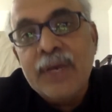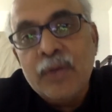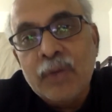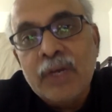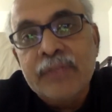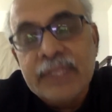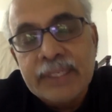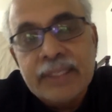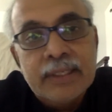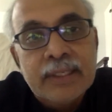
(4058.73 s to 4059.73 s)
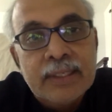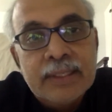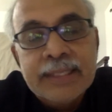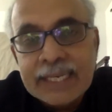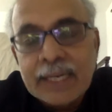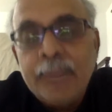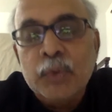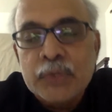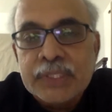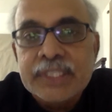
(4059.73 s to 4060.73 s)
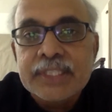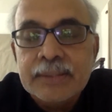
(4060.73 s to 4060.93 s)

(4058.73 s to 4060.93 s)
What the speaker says: we are one of they can approach us.